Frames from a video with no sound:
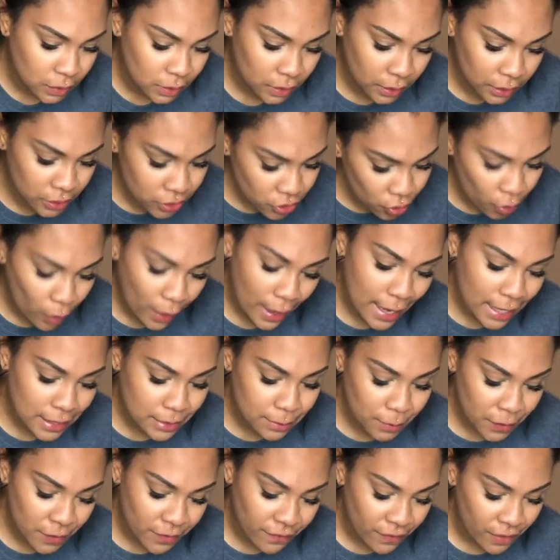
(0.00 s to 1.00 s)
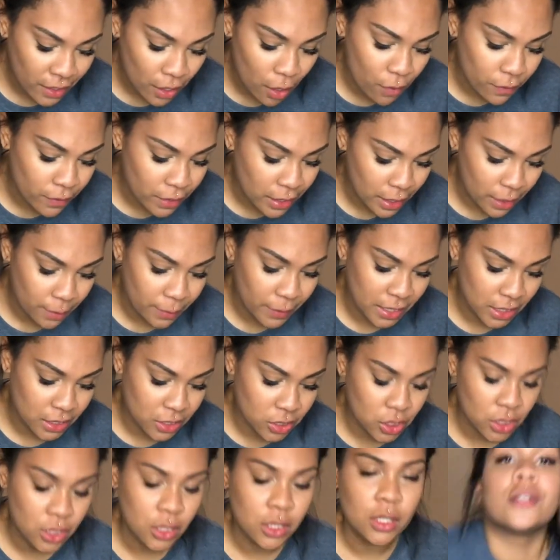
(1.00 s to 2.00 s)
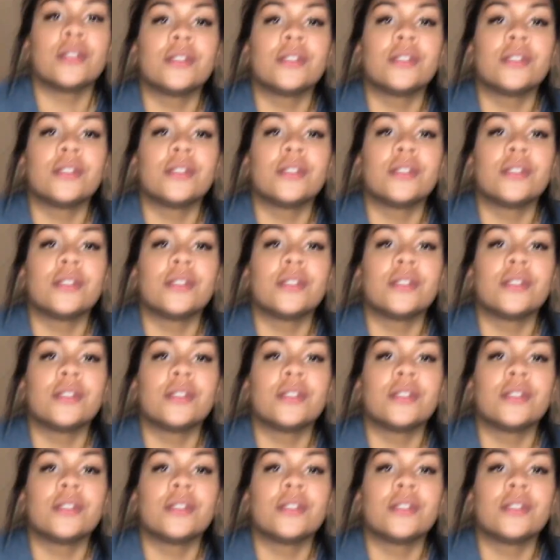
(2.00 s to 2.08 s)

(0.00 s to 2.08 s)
Get your ass motherfucker over there, bitch.